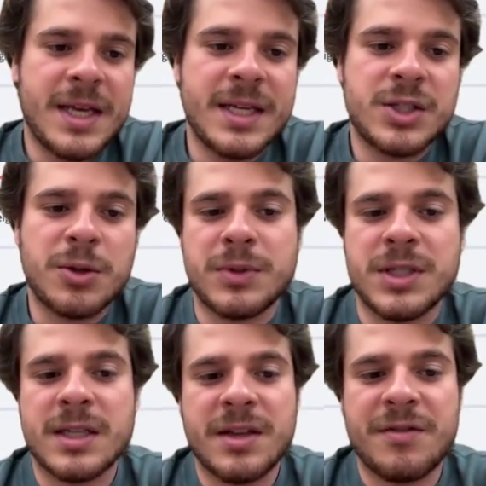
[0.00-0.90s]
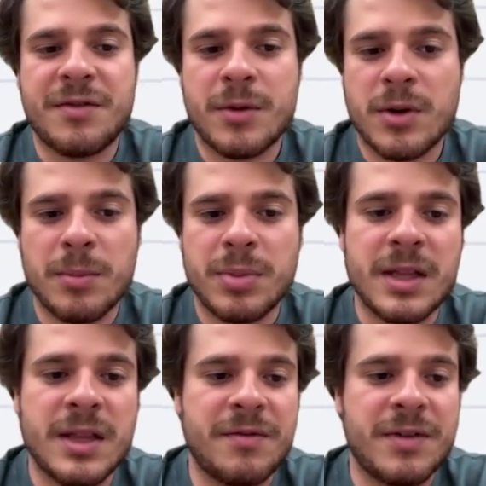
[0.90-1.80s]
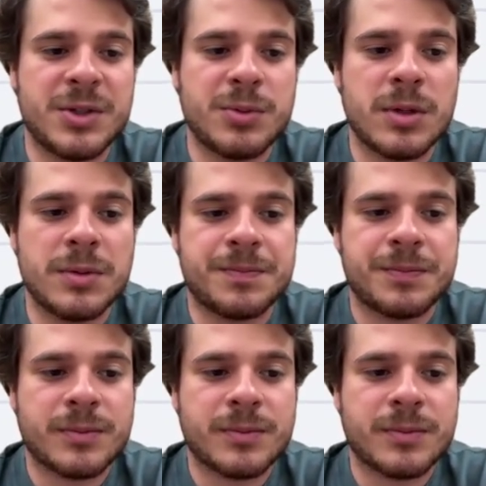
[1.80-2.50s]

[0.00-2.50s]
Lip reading: each objective completely visual.